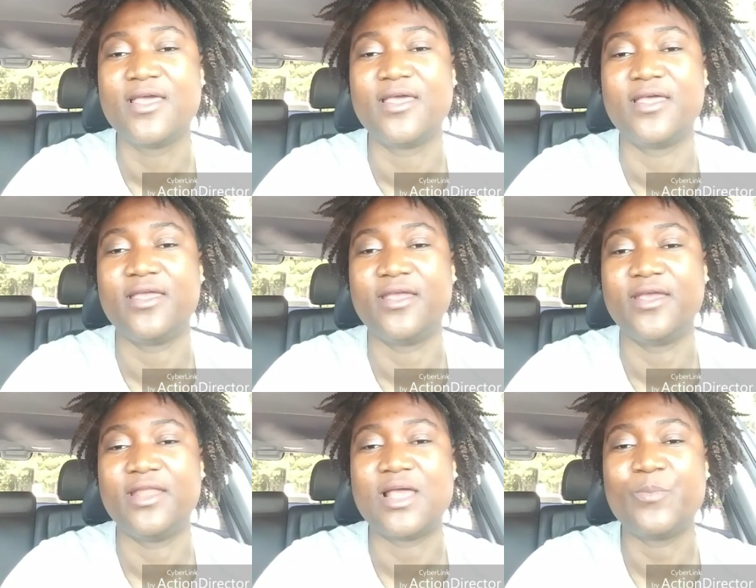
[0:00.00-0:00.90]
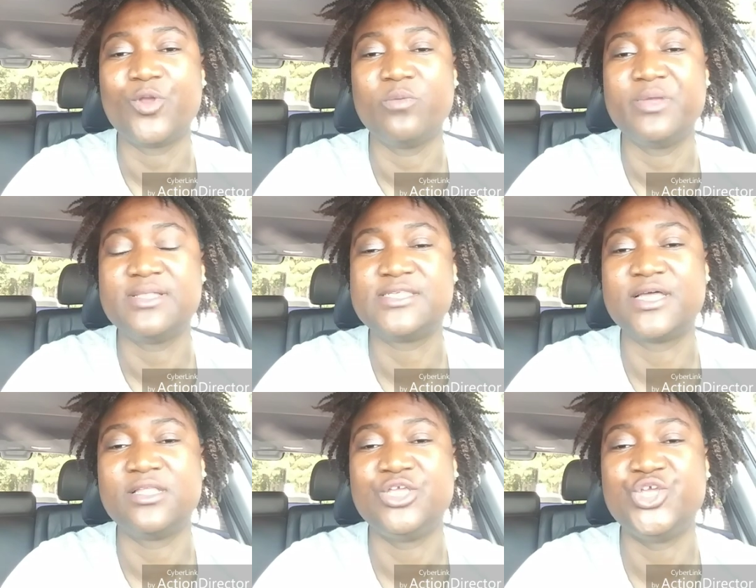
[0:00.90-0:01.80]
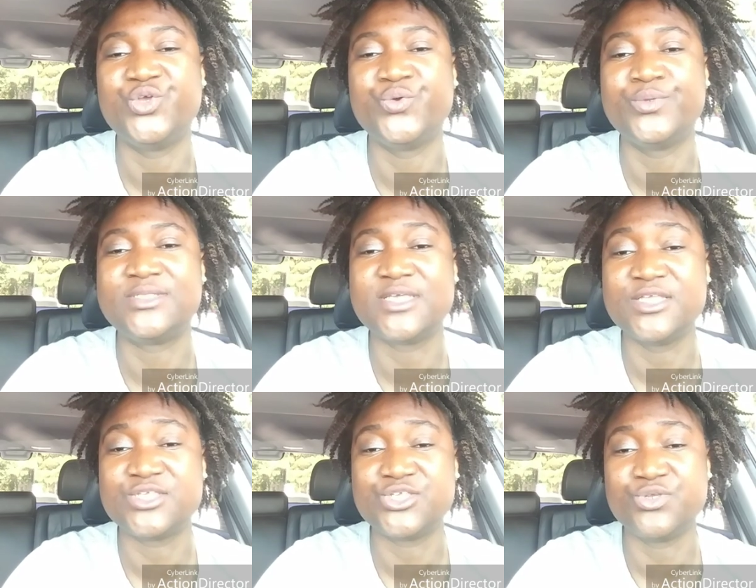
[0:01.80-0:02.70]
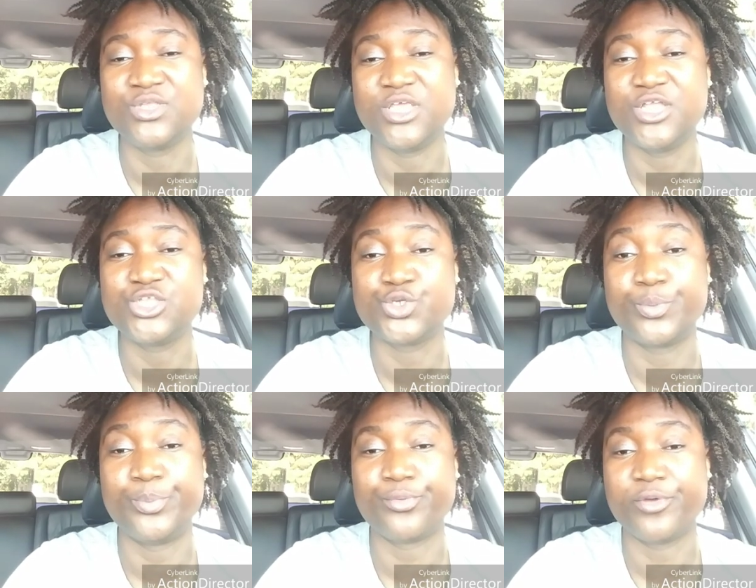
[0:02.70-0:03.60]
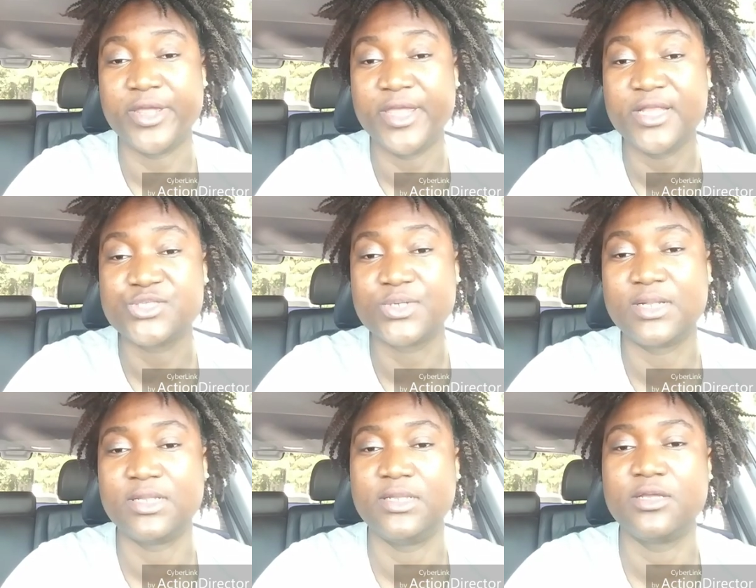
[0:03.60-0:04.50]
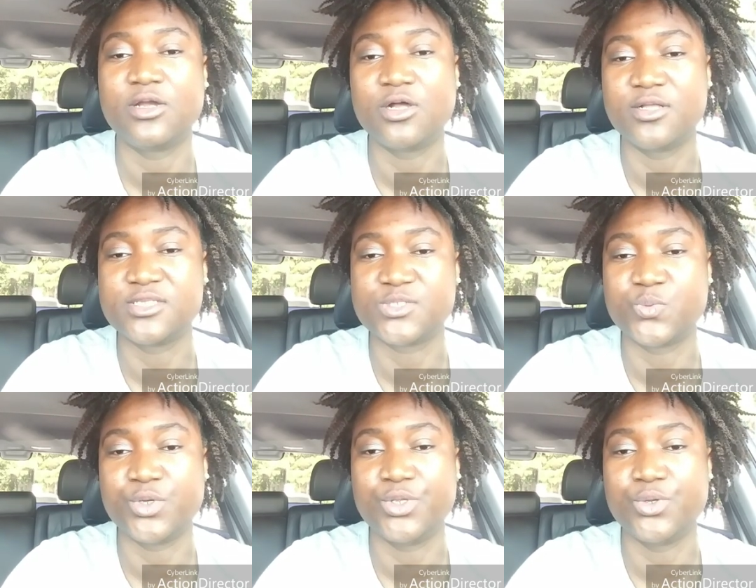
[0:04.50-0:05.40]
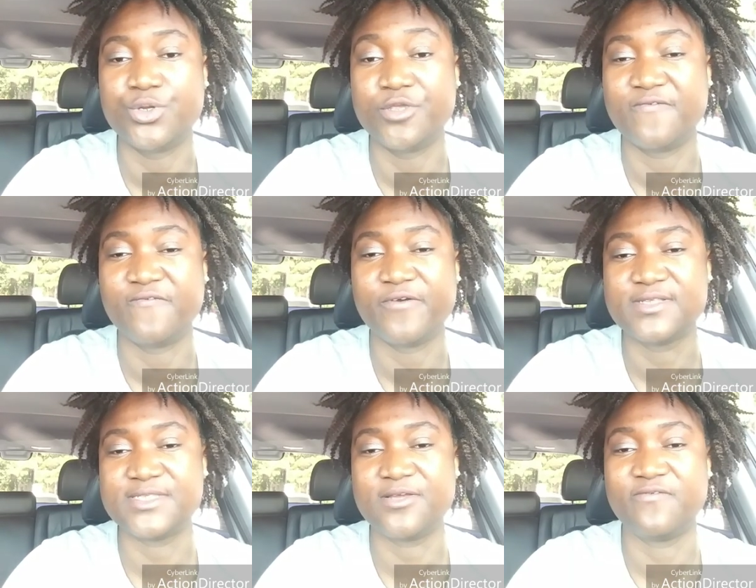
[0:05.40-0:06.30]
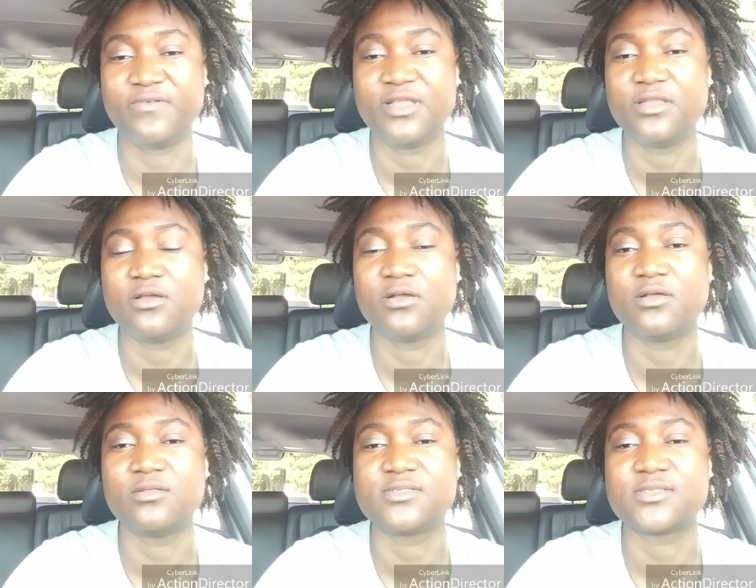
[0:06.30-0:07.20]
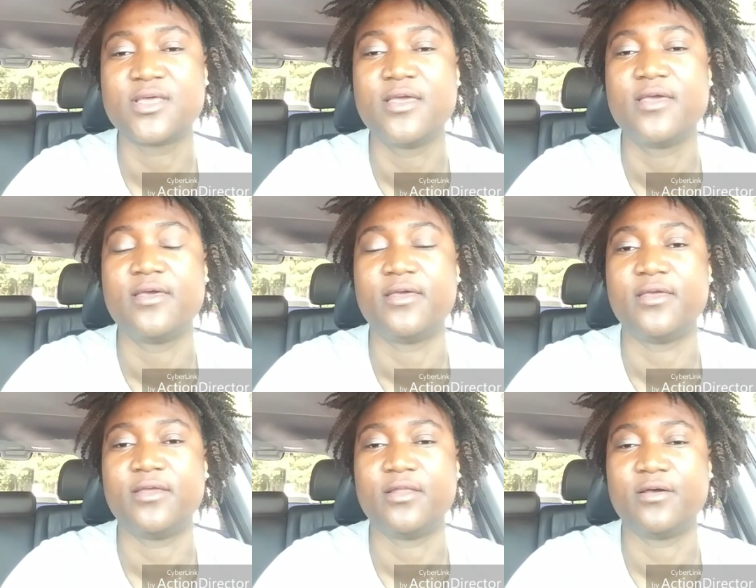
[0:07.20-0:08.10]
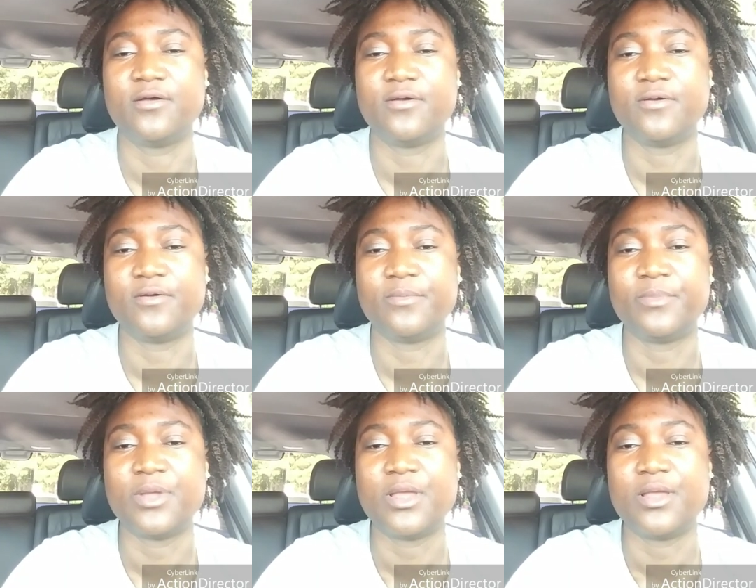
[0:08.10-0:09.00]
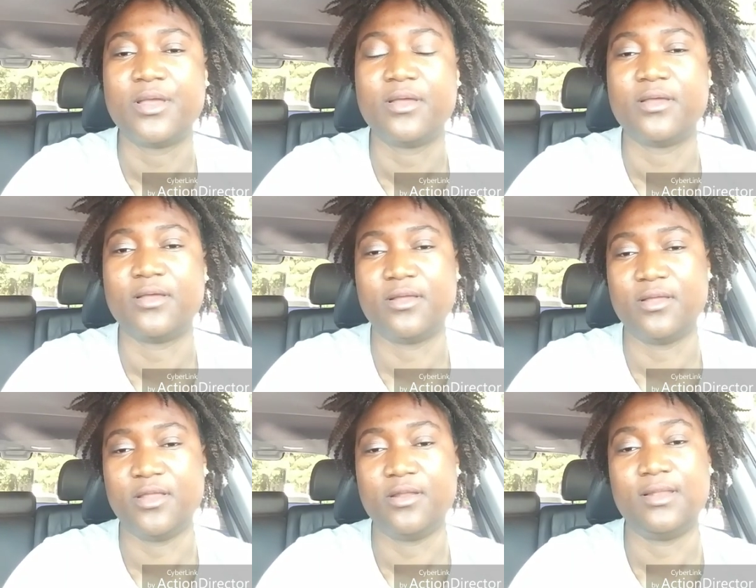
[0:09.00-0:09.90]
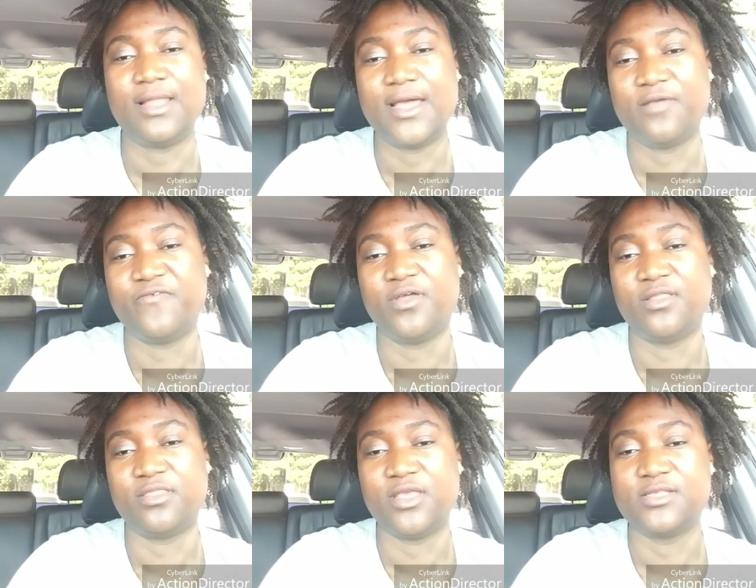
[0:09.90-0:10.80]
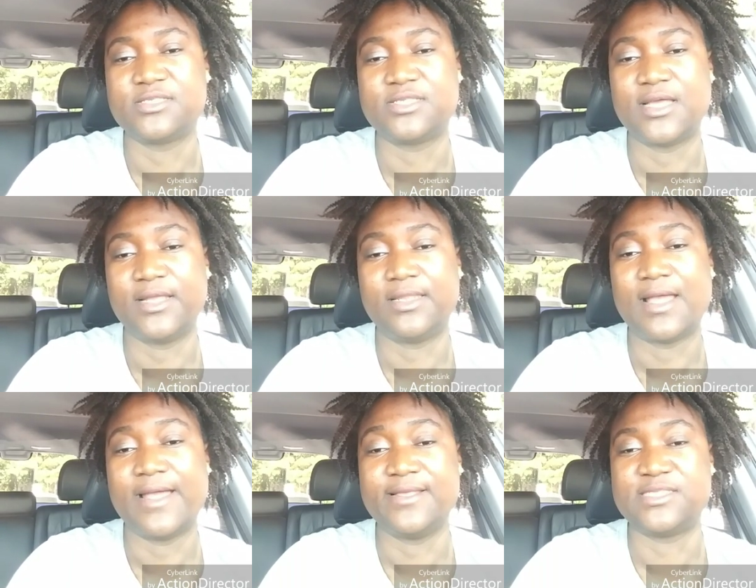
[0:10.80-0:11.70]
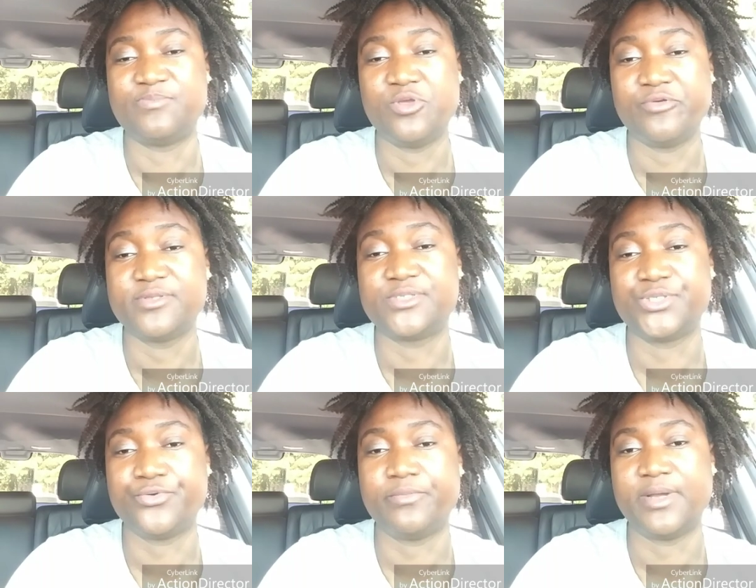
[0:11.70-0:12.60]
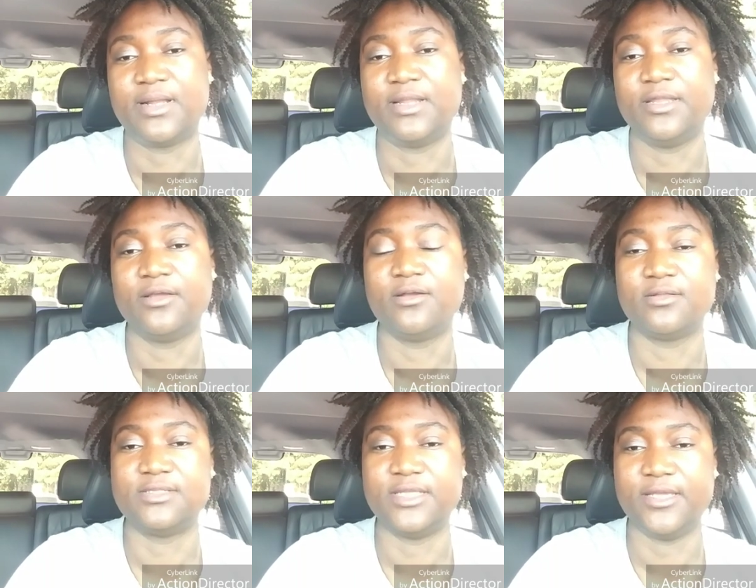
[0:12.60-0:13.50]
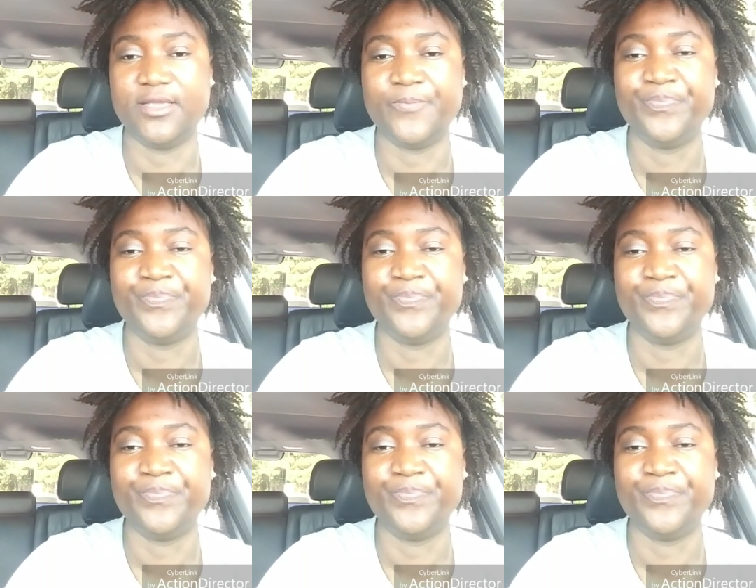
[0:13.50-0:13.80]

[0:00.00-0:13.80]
and I'm going to be telling you things you need to bring to clinicals when on your first day of clinicals, and and a lot of other things that I experienced during my clinical day.